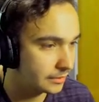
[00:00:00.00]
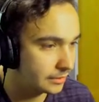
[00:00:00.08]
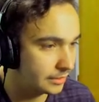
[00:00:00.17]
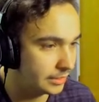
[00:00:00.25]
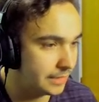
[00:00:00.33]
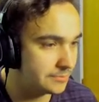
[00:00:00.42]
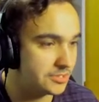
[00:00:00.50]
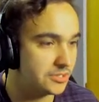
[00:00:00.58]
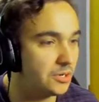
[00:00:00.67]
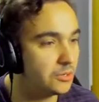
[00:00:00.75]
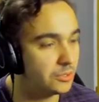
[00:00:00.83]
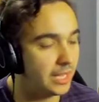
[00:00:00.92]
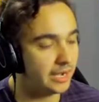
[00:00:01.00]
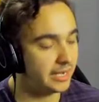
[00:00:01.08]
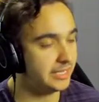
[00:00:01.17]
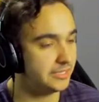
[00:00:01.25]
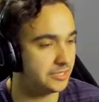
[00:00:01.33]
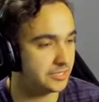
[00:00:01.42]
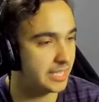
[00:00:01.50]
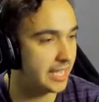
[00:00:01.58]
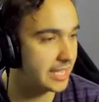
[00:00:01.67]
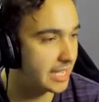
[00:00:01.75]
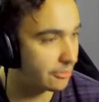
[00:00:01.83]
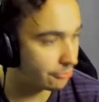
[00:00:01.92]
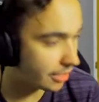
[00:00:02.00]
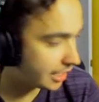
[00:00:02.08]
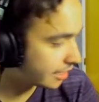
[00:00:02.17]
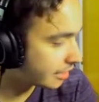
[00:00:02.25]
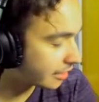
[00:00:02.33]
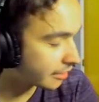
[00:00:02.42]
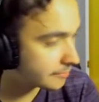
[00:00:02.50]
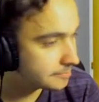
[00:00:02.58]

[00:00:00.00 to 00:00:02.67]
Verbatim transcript: And I'm so glad I get to just hang out right here.